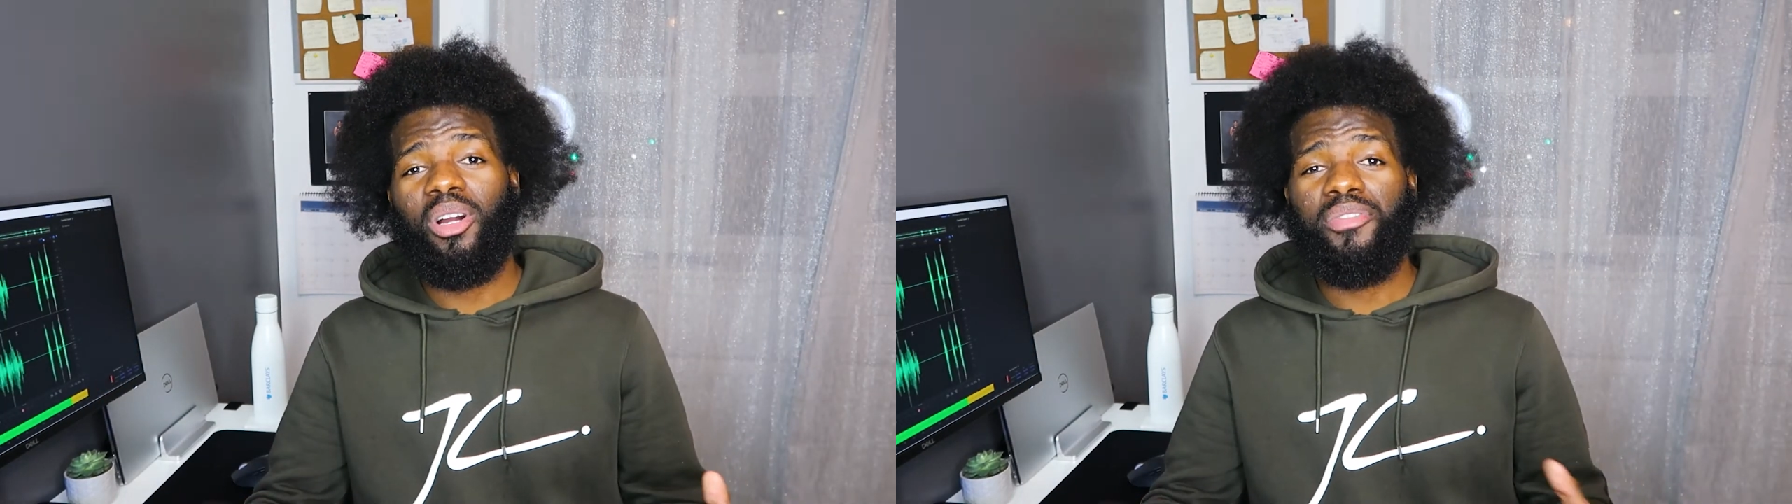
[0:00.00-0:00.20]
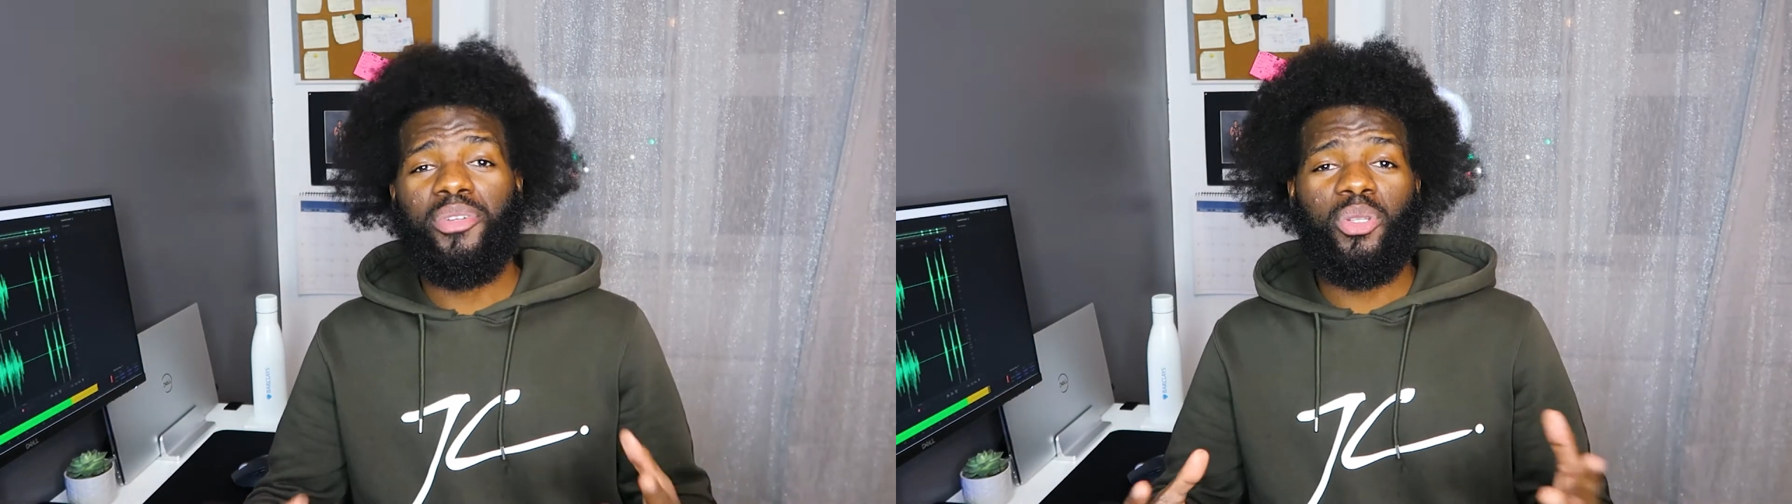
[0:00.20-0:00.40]

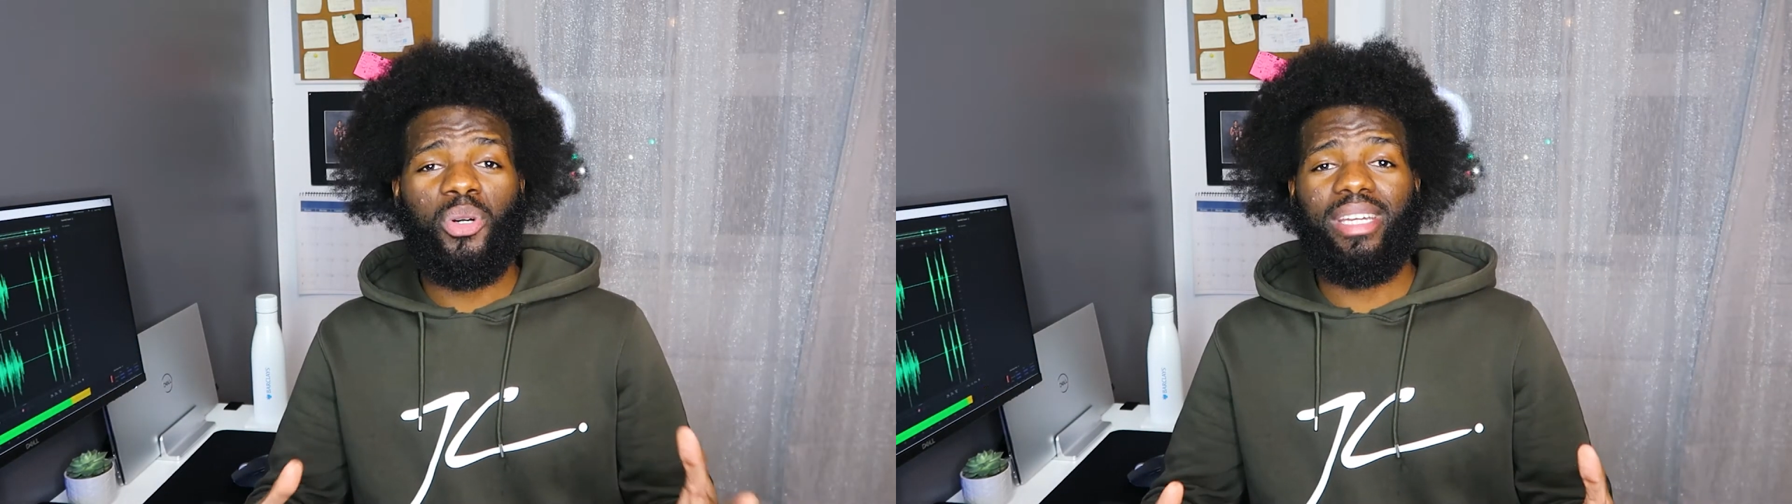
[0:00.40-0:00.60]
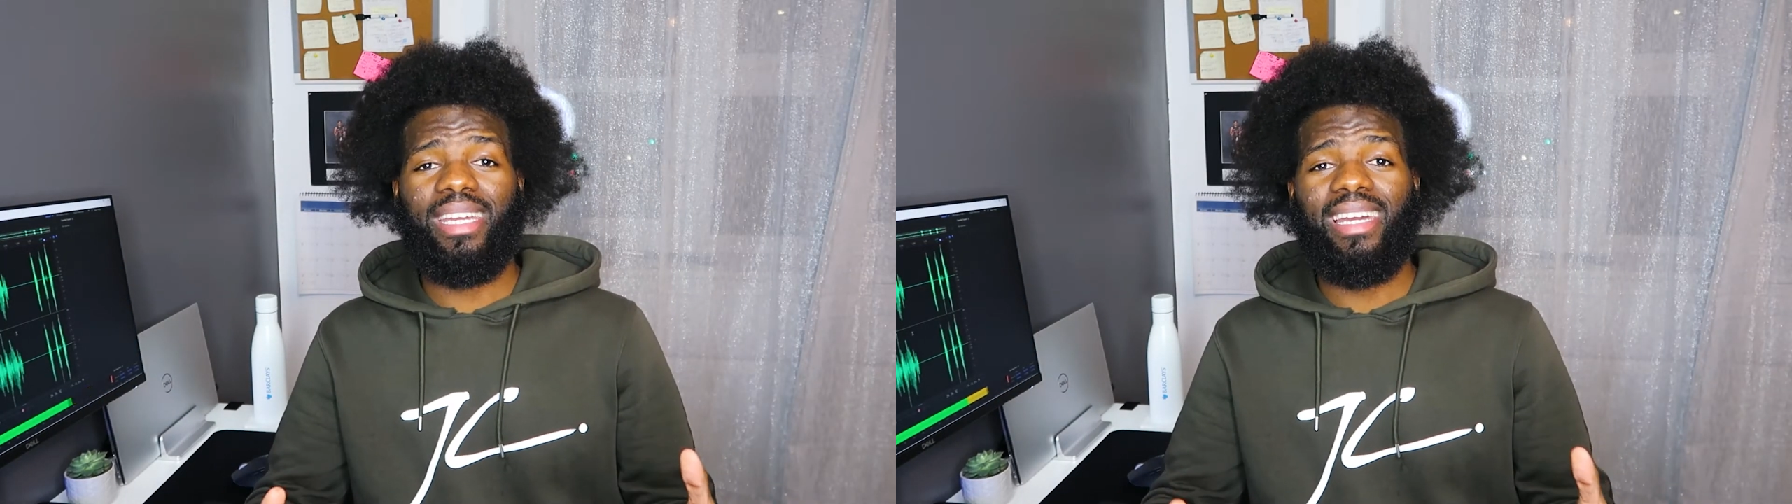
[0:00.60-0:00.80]
If you're
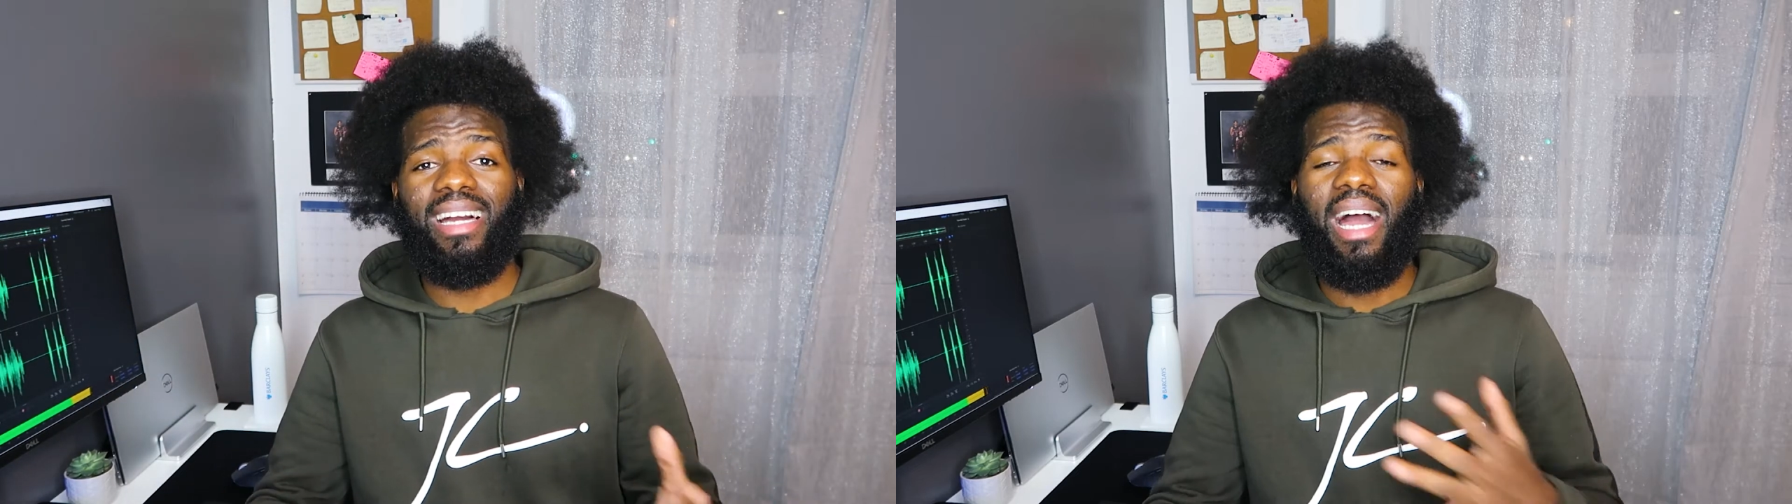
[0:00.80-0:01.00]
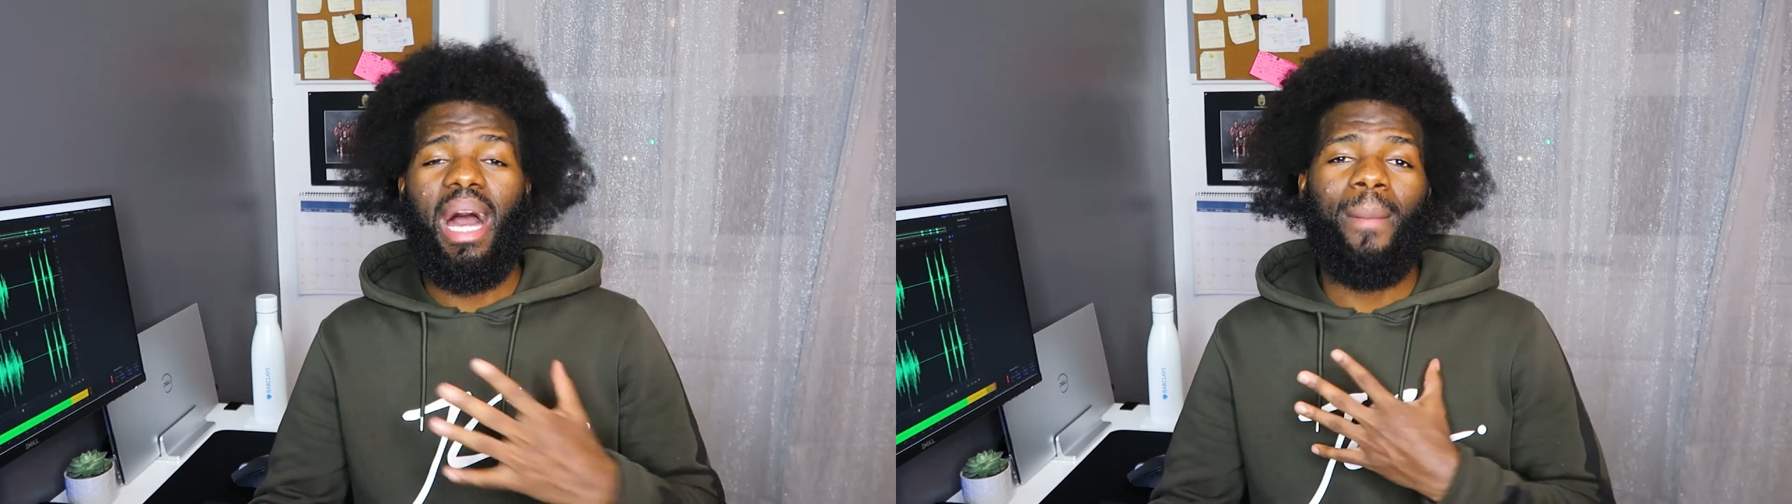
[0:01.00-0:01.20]
new
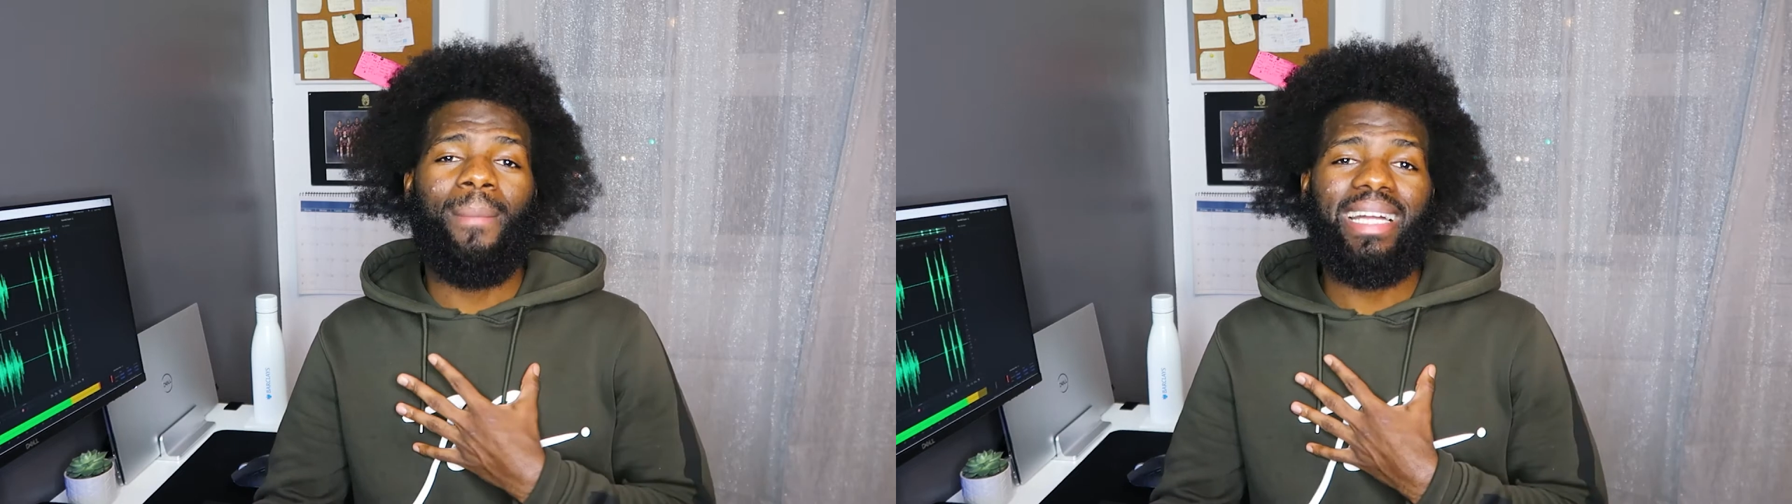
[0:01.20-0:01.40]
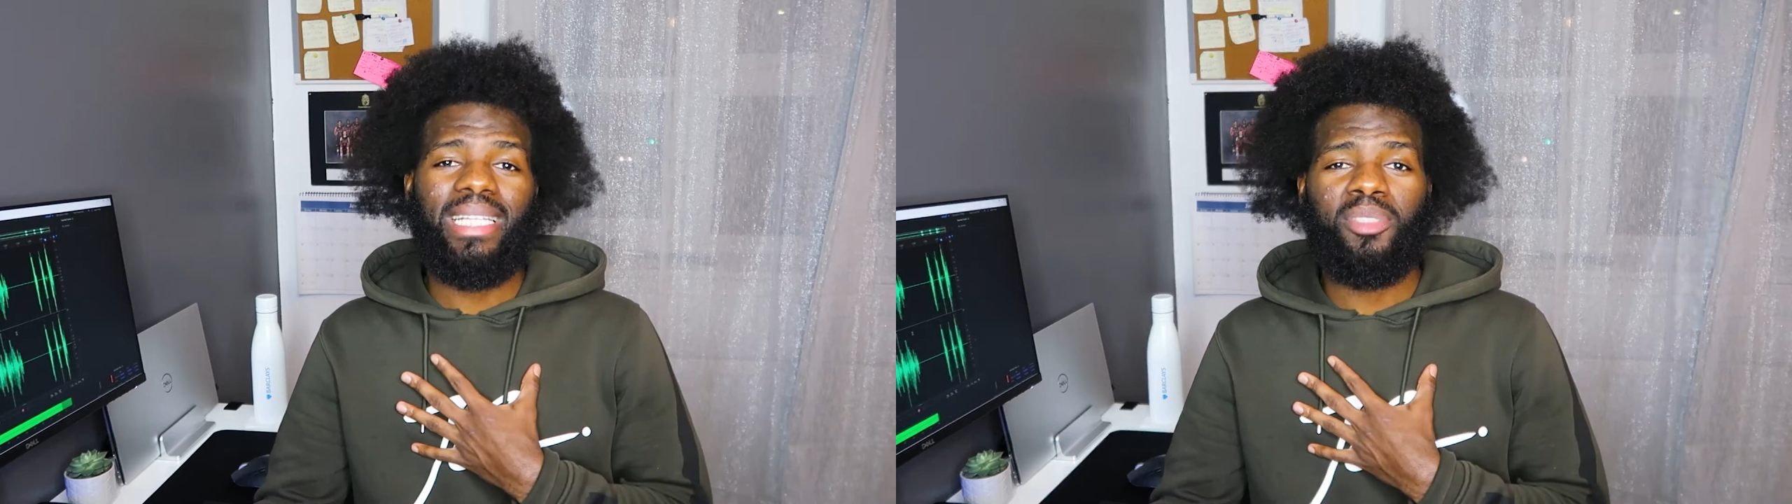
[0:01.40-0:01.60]
here,
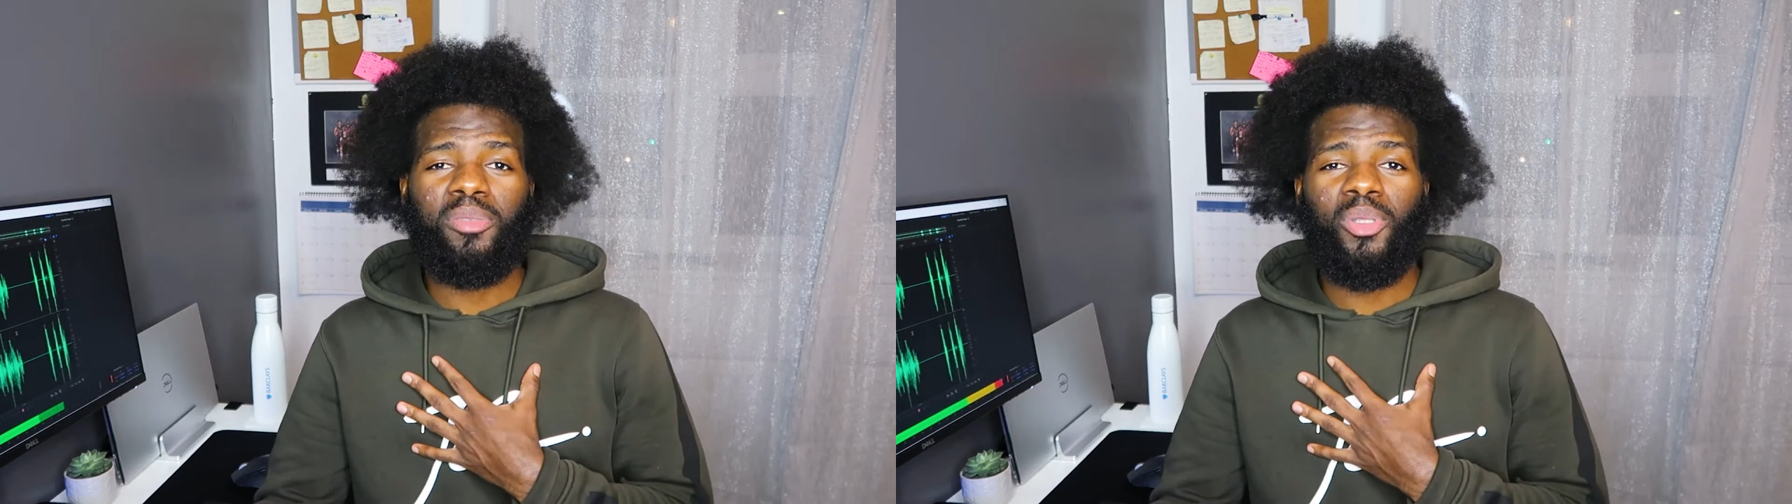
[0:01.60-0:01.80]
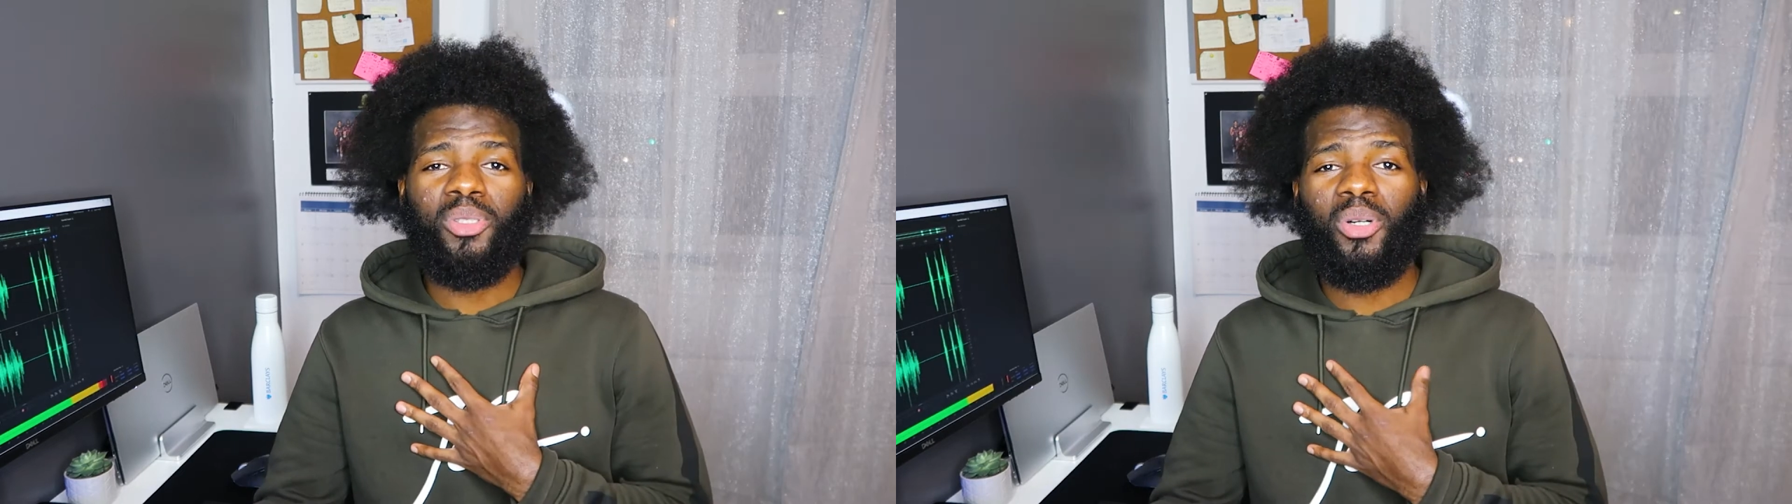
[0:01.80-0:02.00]
my name is
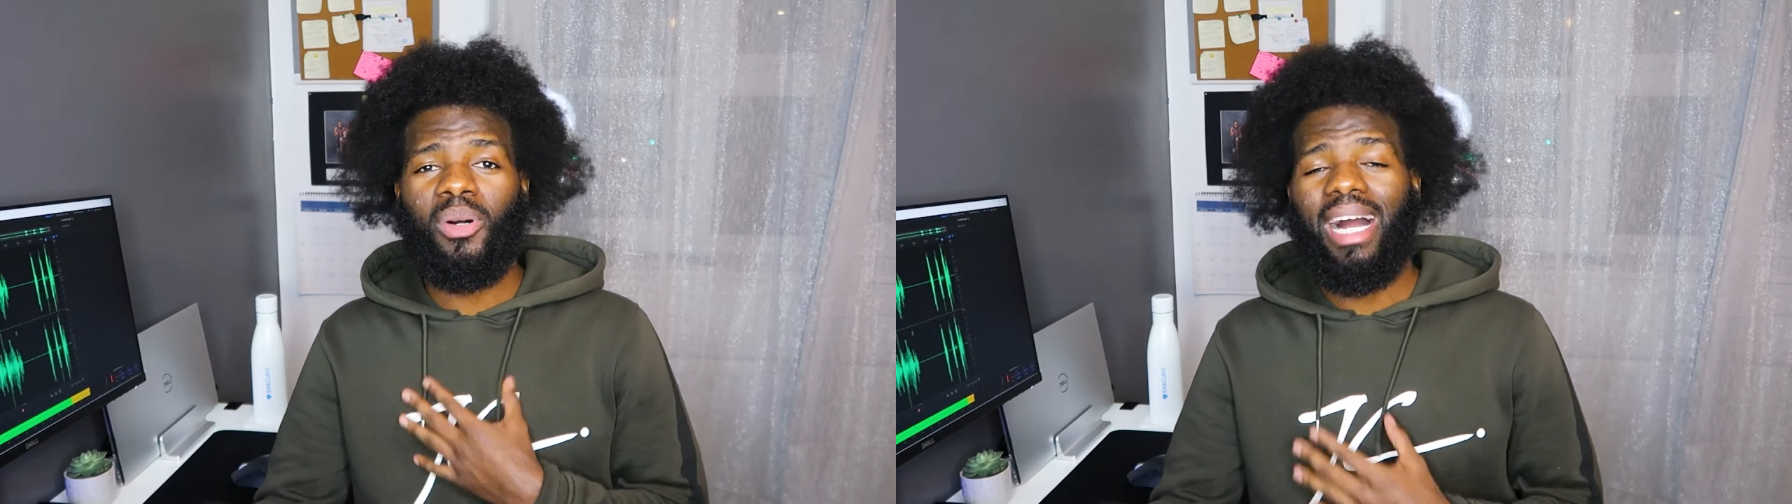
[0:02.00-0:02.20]
Bruno.